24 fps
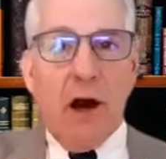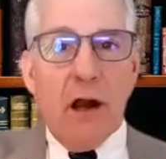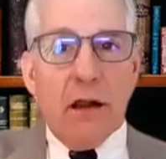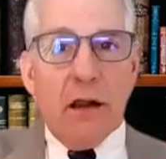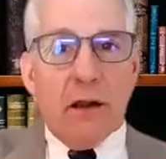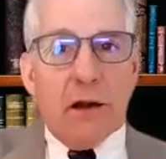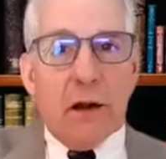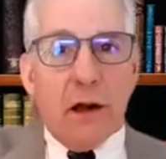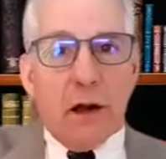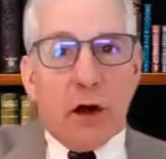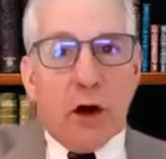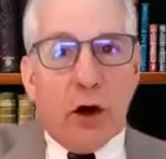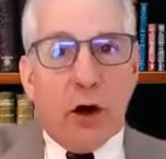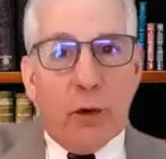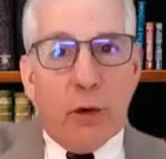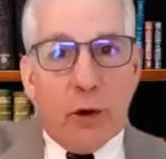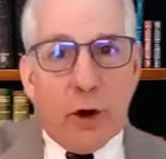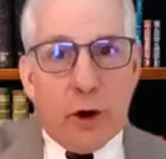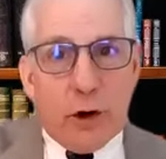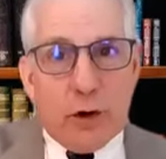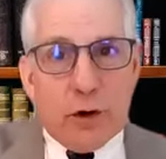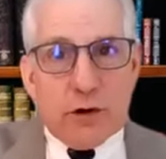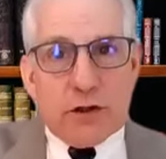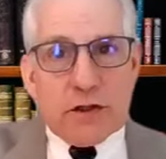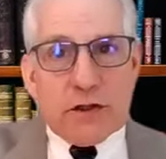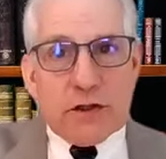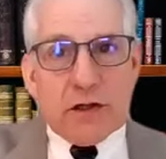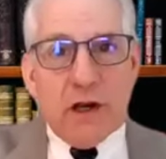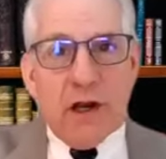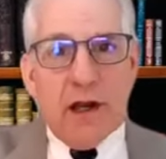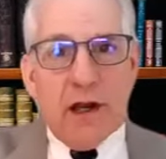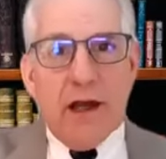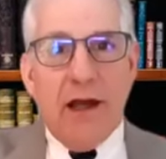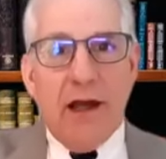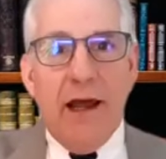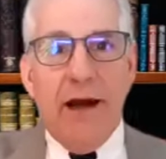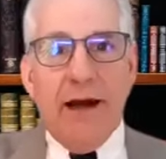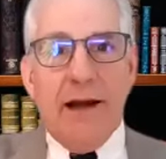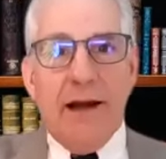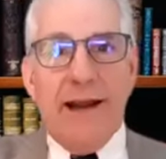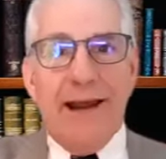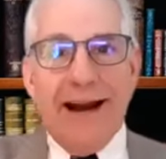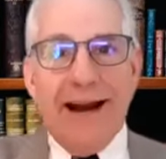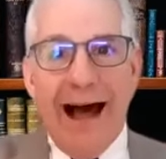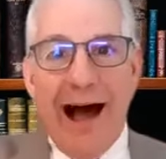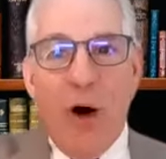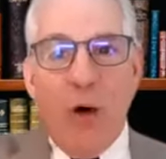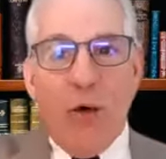a little cruise
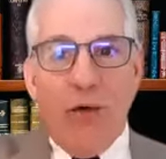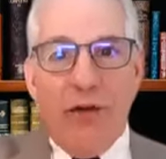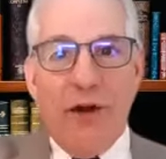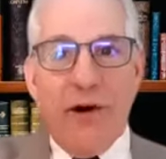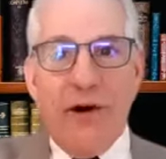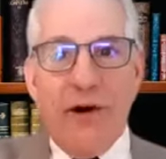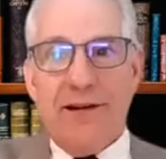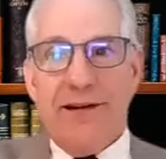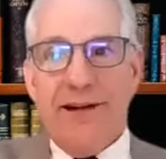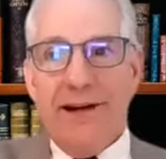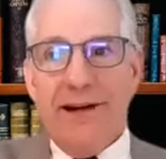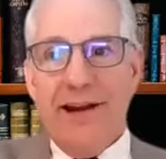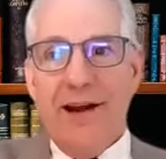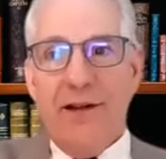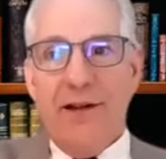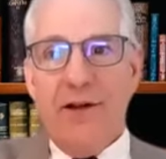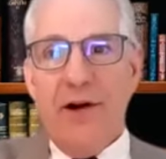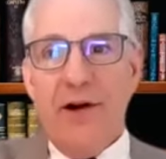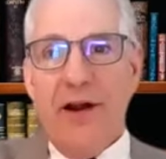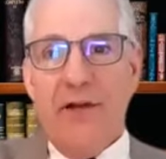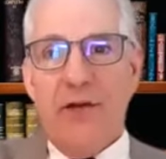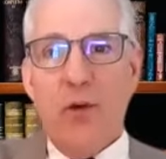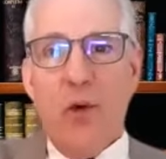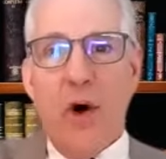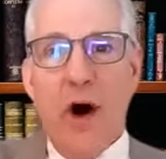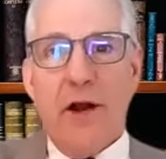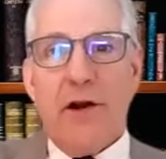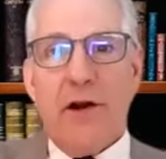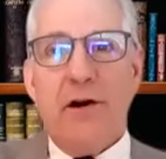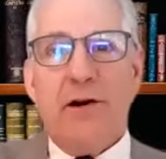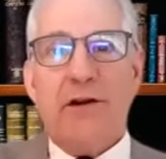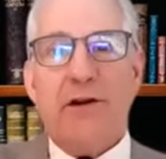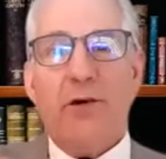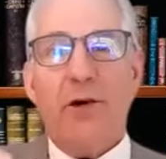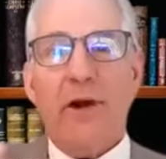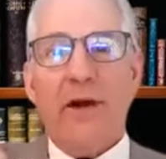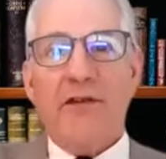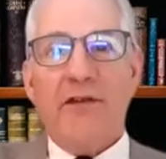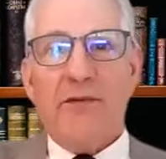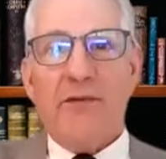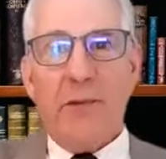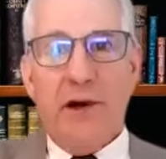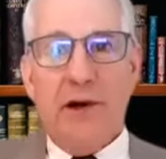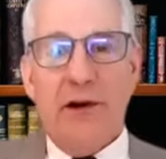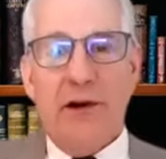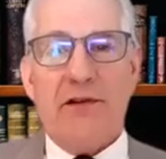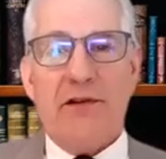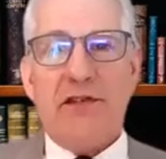and get out there together on the water to
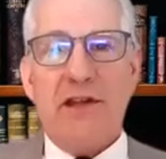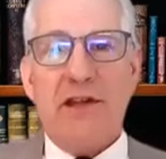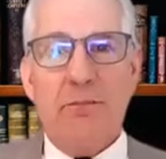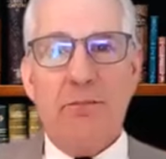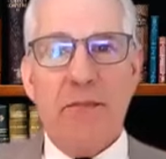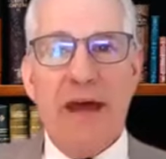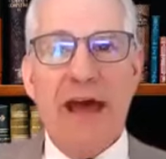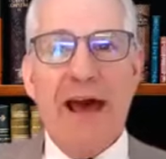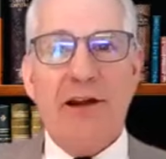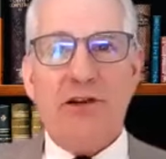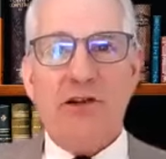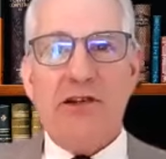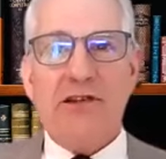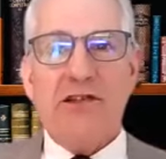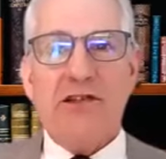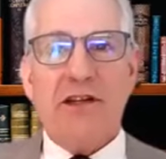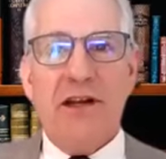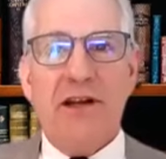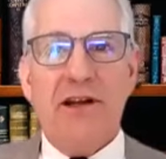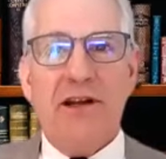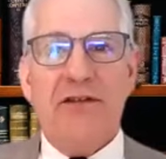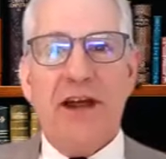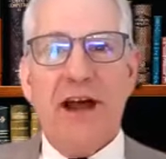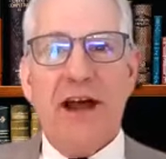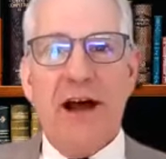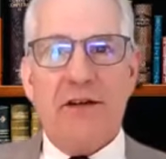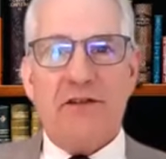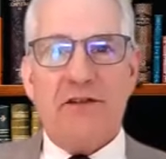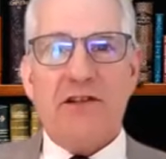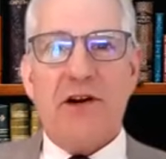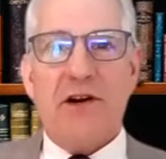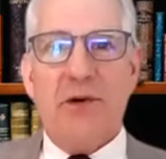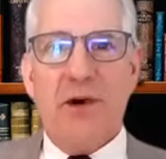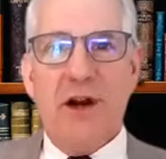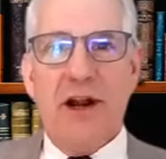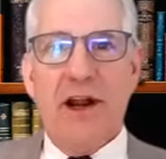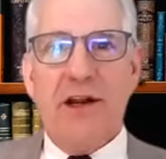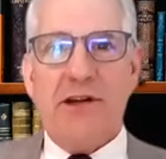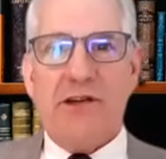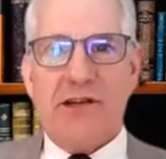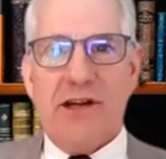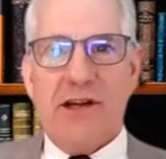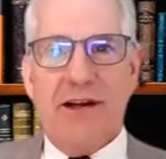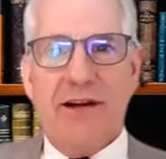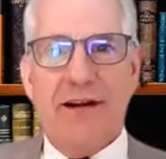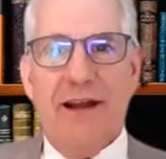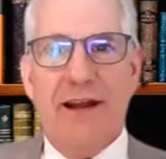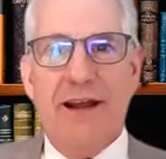experience the majesty of God's
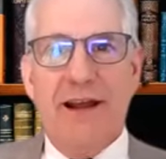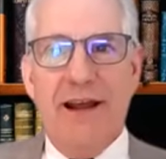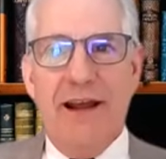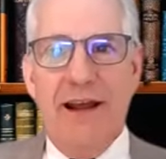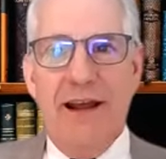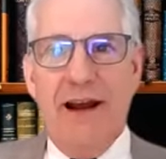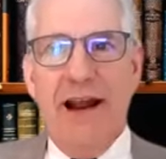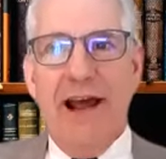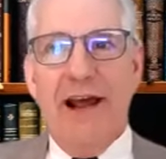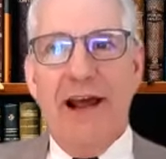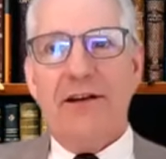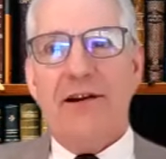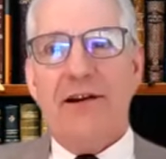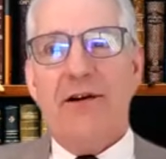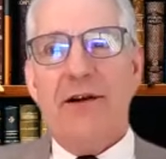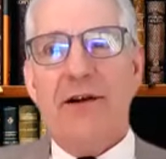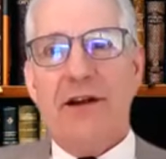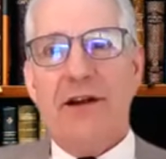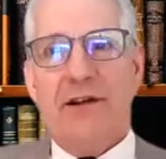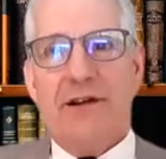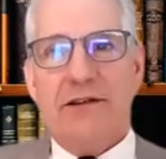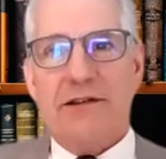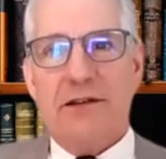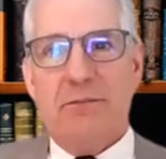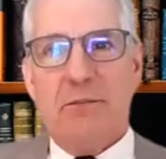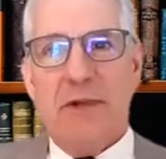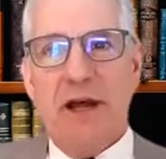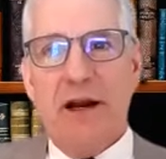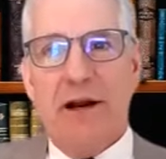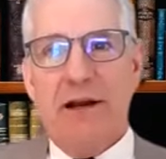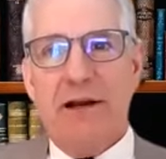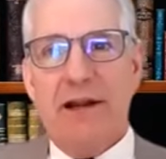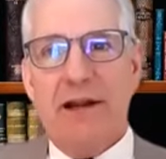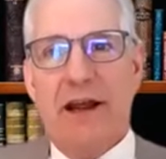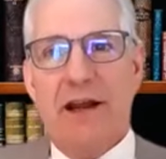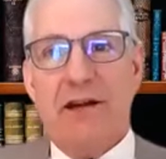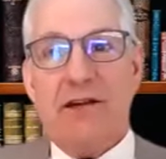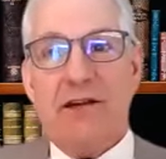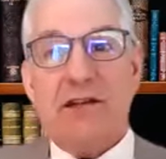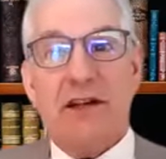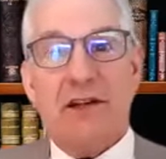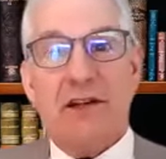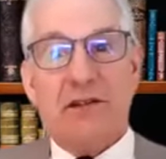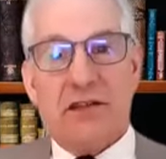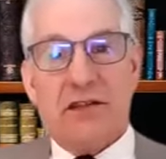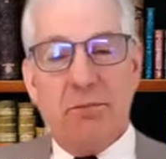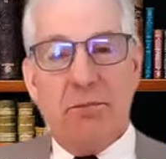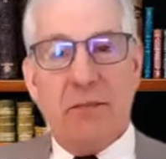creation and enter into some
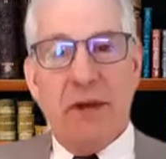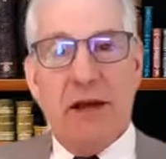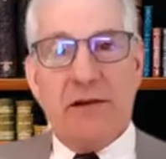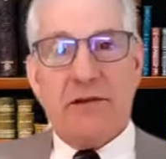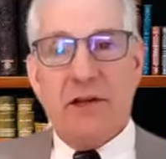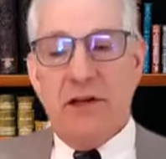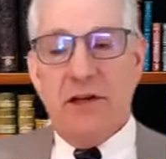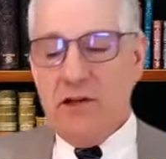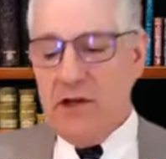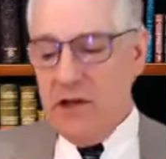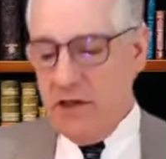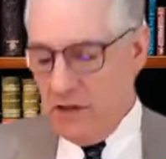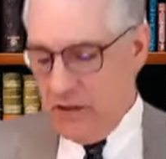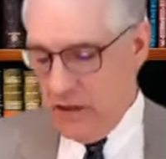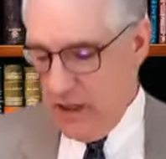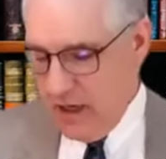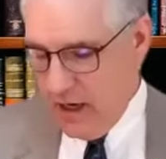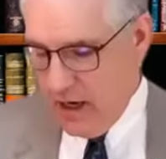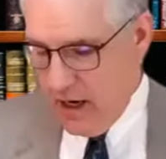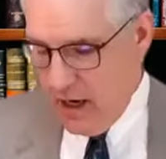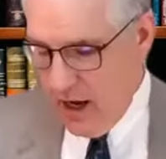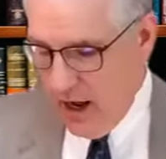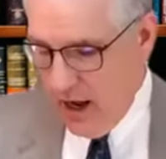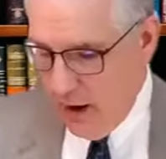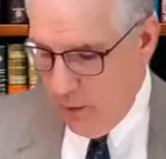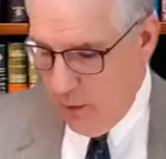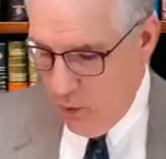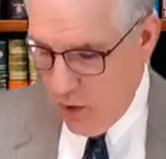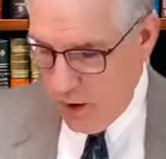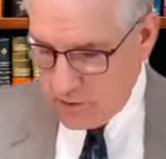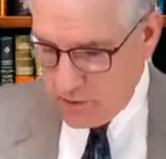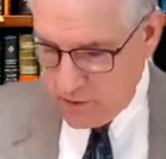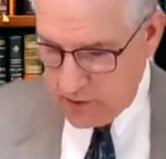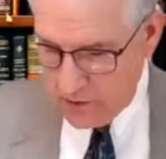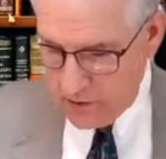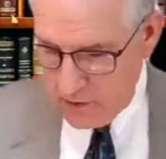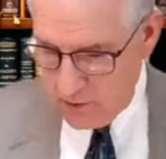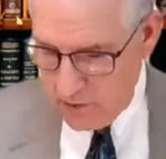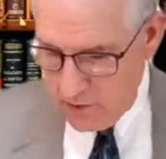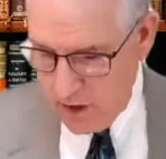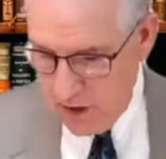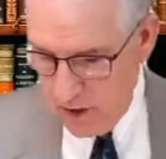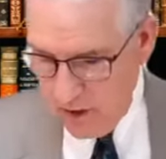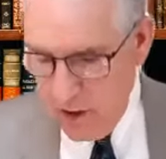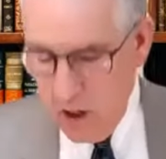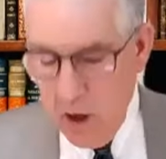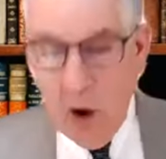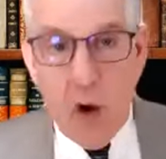meditation, some messages. I want
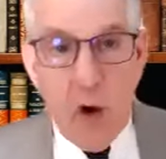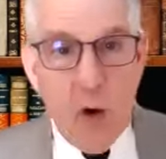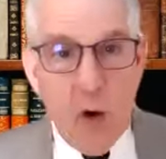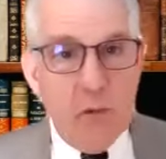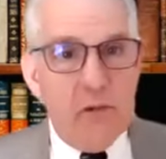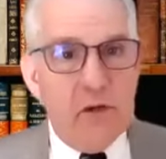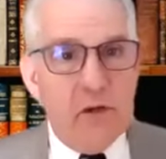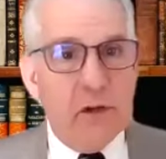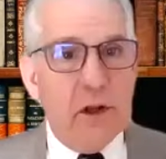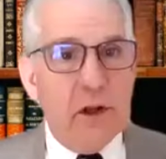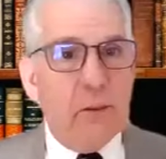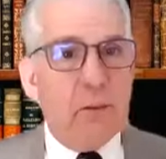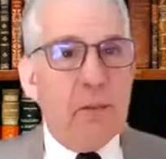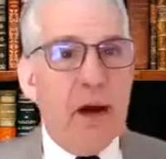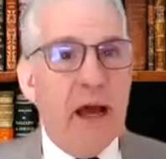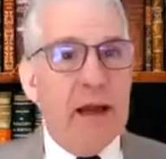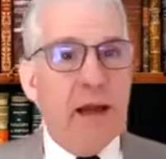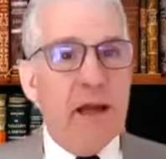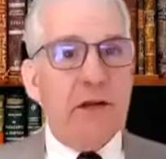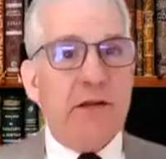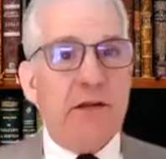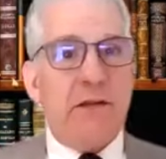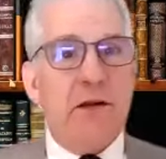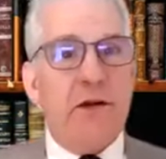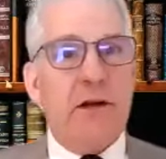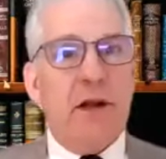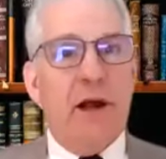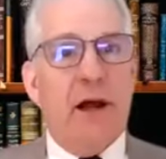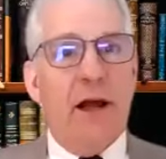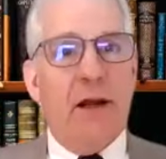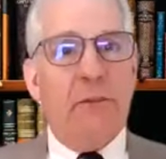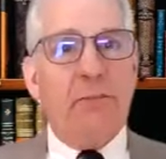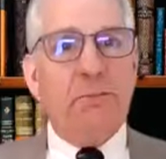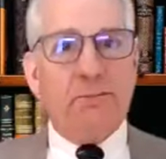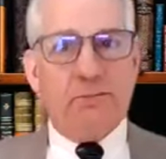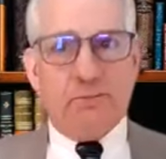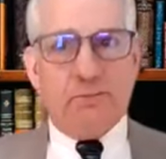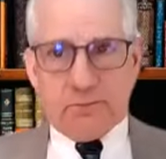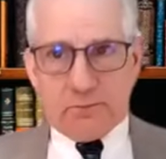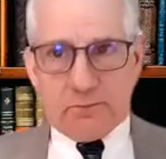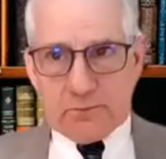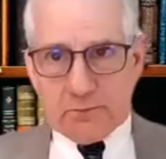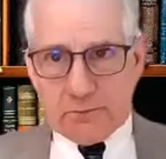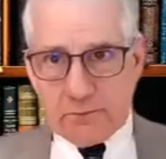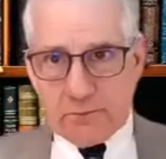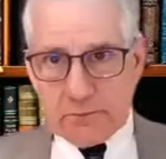to hopefully by Easter time,